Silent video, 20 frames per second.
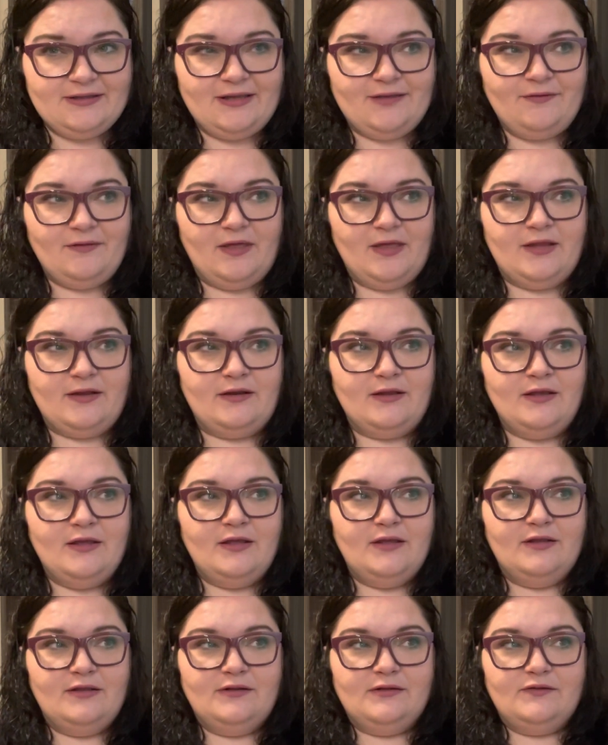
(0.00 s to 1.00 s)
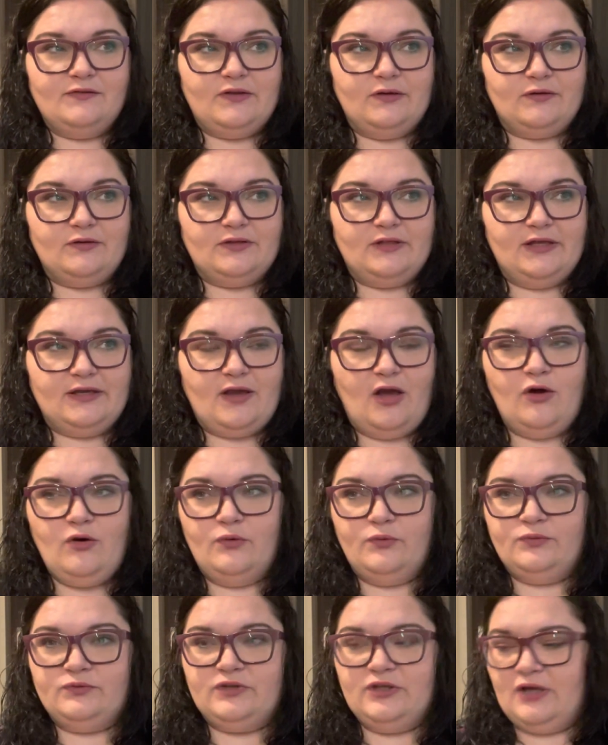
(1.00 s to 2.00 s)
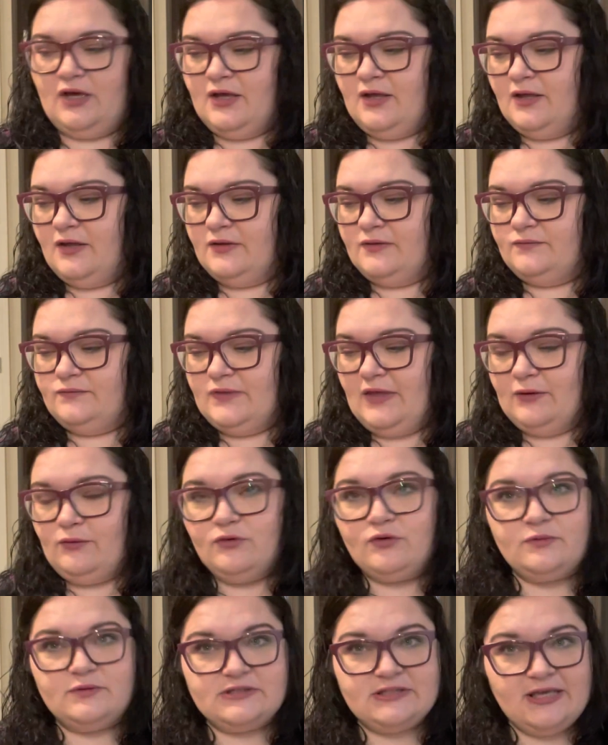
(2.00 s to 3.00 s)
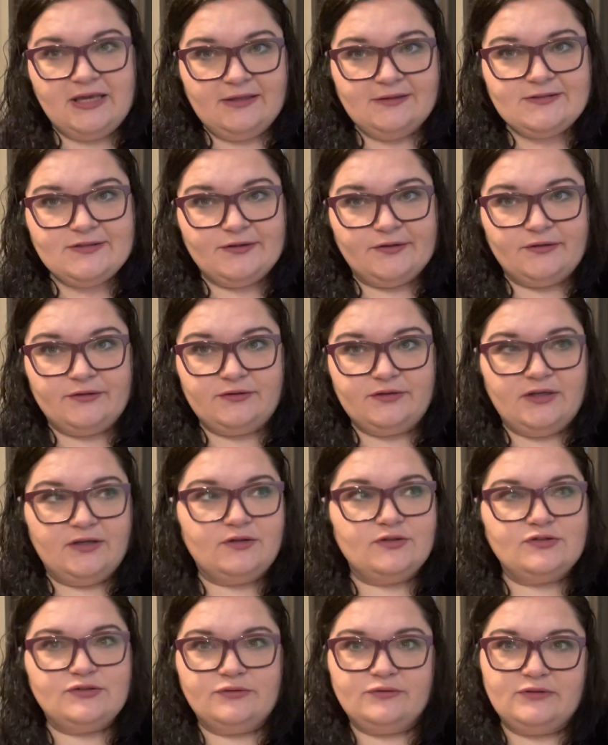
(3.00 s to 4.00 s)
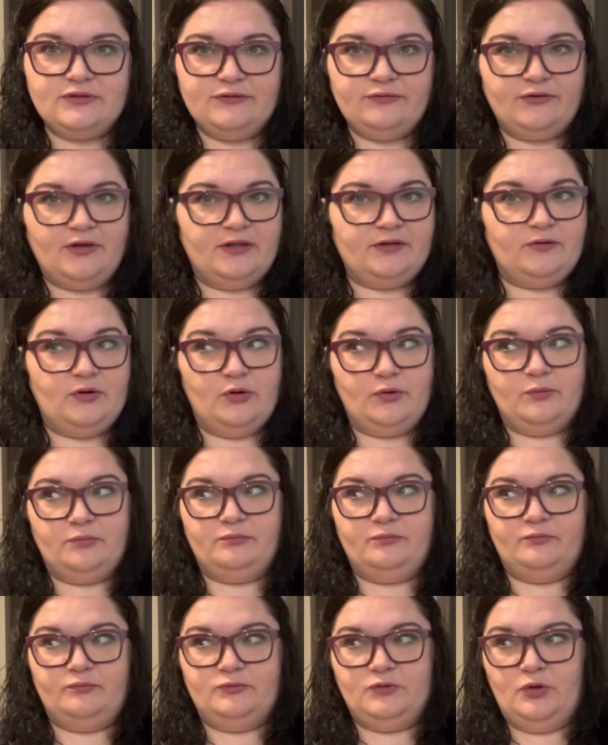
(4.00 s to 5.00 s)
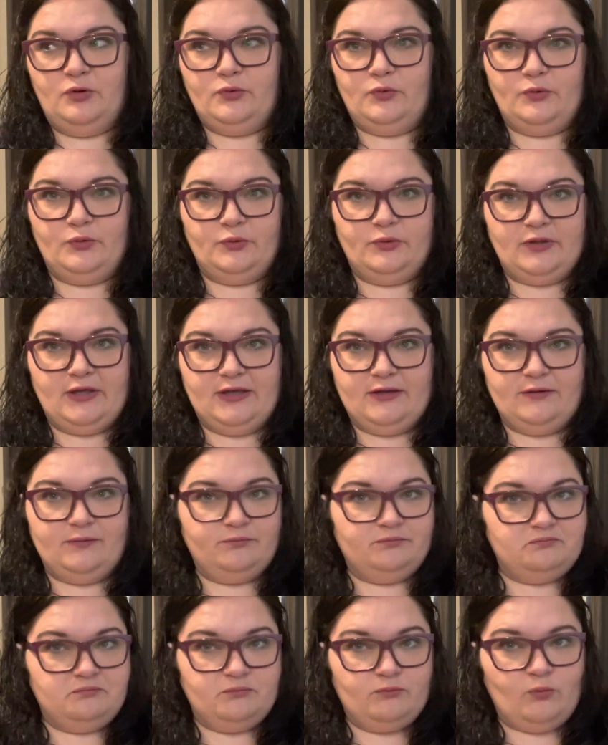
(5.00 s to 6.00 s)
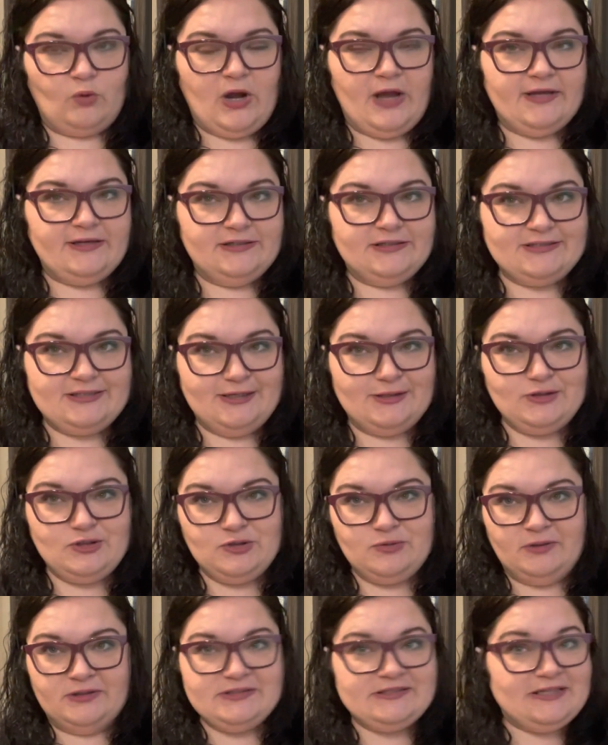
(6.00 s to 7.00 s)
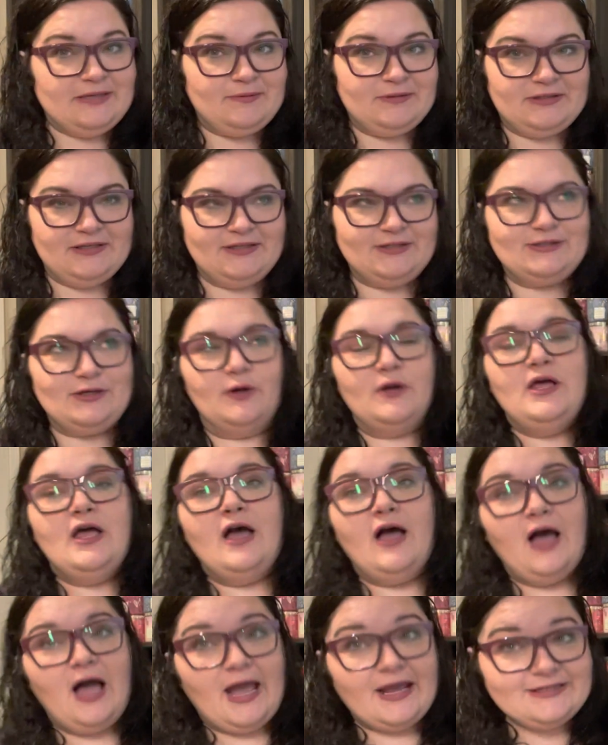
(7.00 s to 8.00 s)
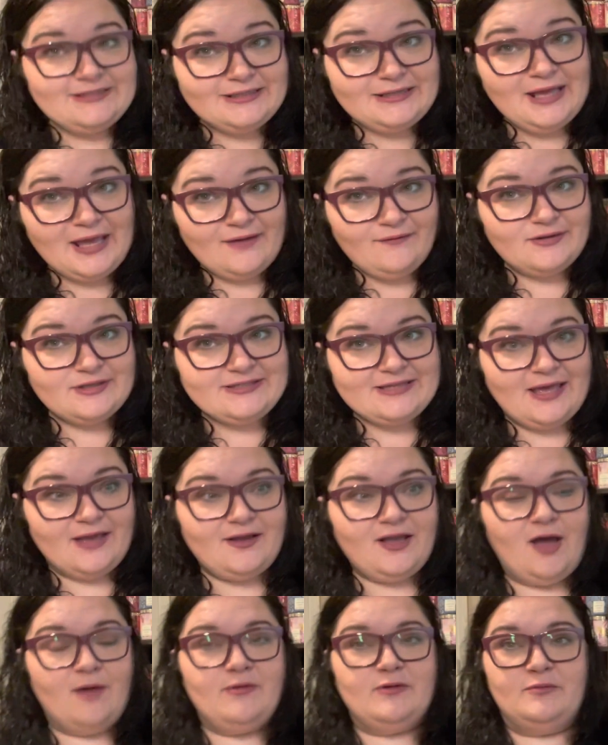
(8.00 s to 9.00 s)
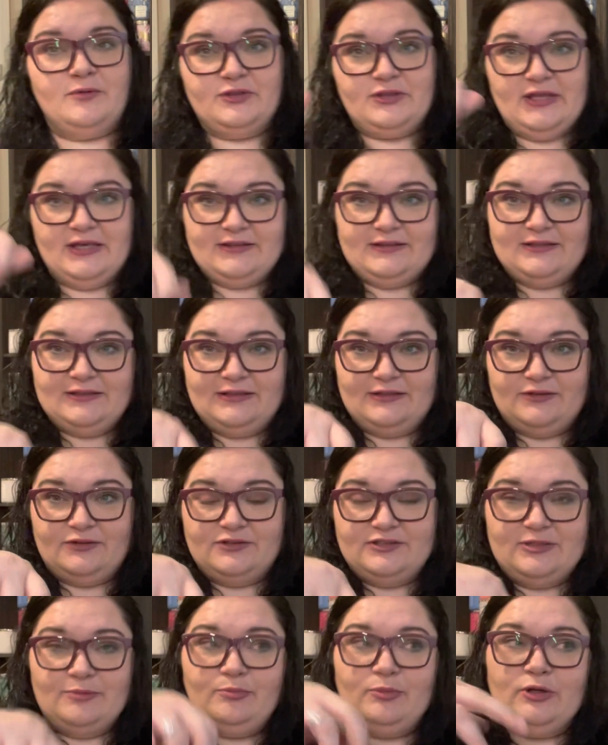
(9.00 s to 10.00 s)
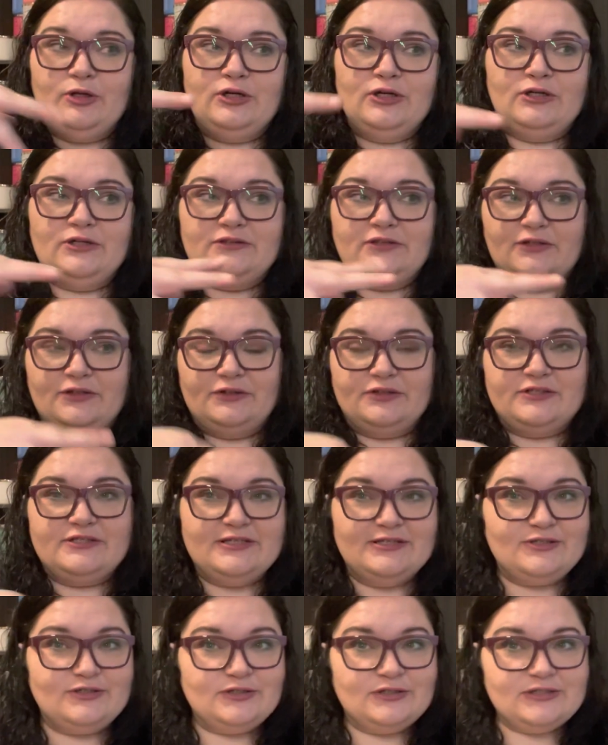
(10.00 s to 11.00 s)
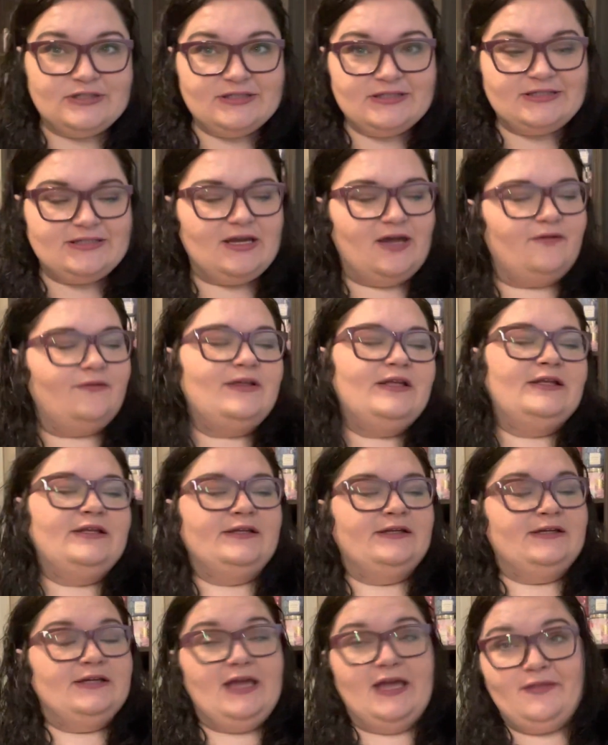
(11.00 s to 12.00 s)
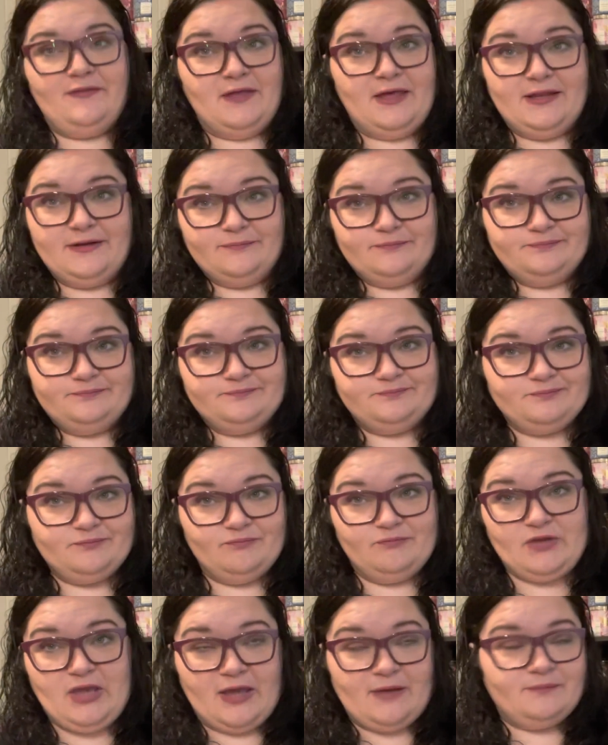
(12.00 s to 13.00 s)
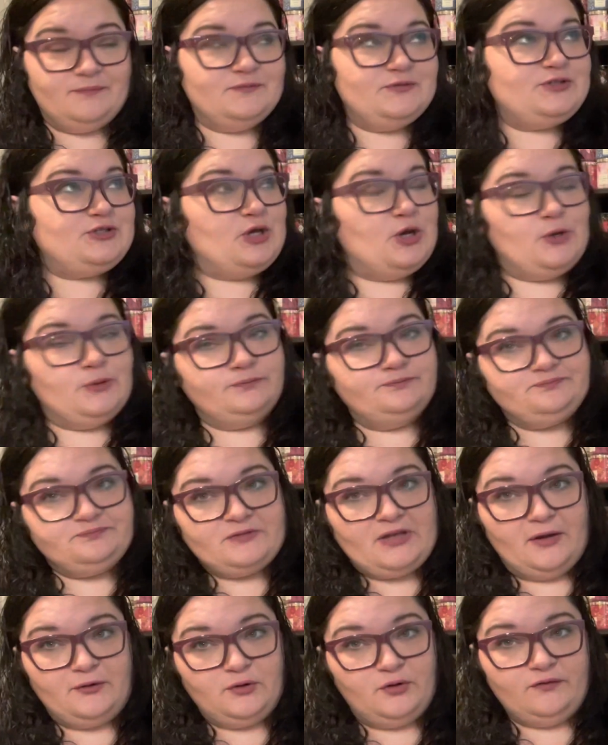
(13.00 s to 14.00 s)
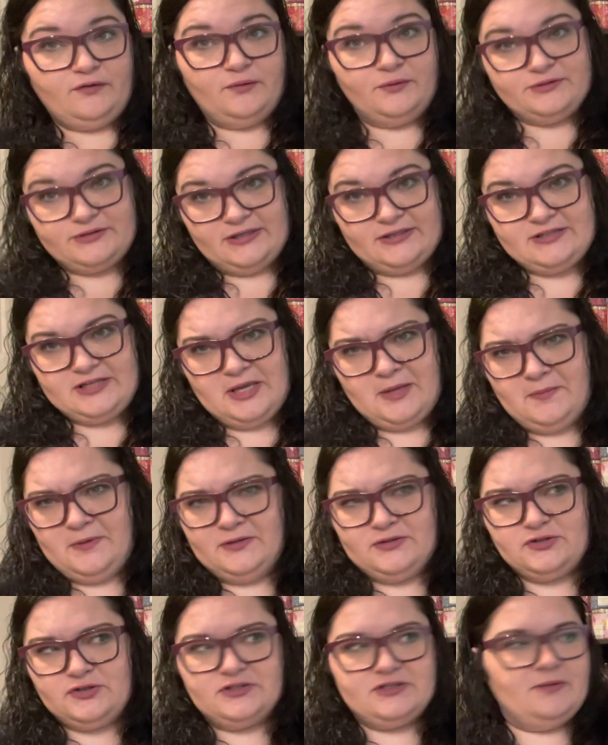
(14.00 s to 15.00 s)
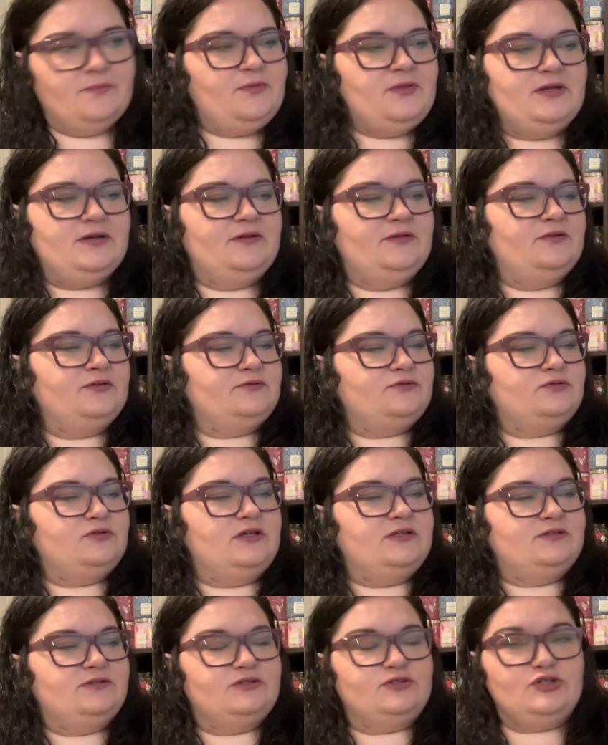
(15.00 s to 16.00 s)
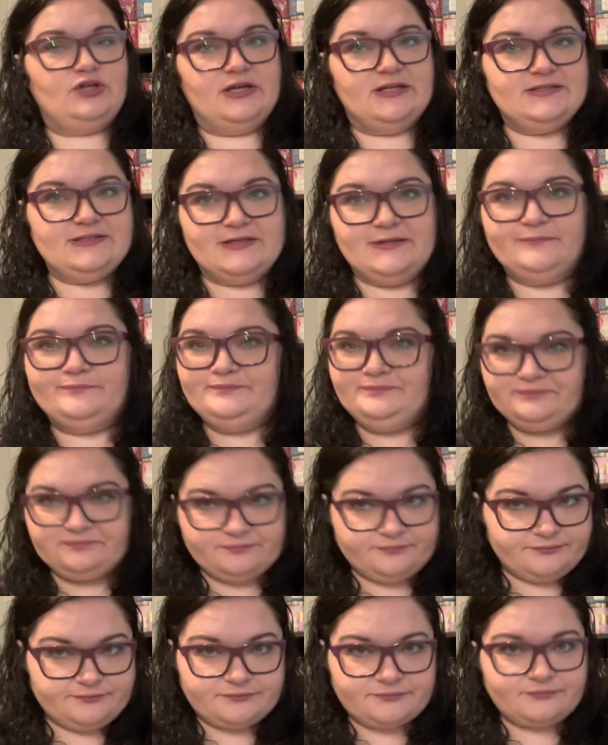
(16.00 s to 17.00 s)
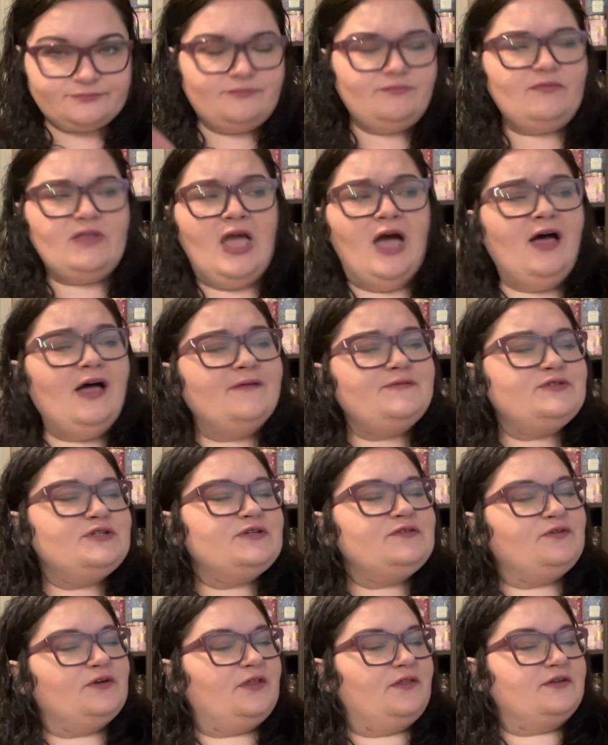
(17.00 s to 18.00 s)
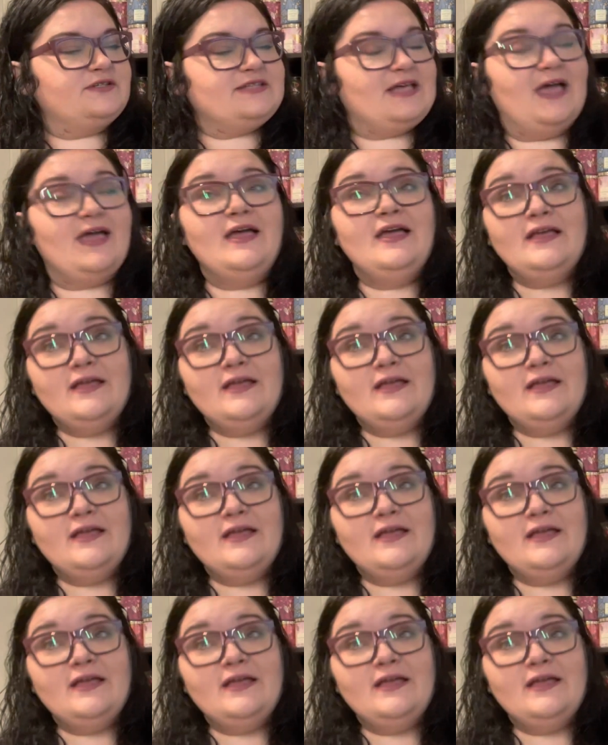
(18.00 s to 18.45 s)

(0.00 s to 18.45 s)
And then they were like, oh, uh, that order was canceled. Here's your refund. No, no, like why did it take two months type of thing. So I did have a set coming with like the little dipper and the little scissors and stuff. And then, yeah, so I don't know if it was like damaged or something in the, in the transit I'll have to look for another set.